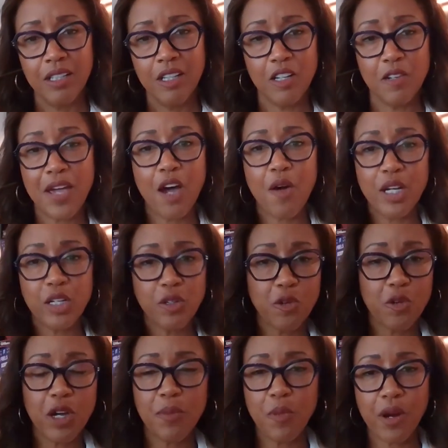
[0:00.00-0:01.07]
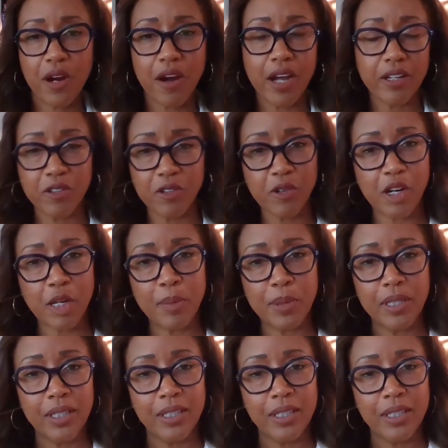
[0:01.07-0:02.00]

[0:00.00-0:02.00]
of how I grew up, where I grew up.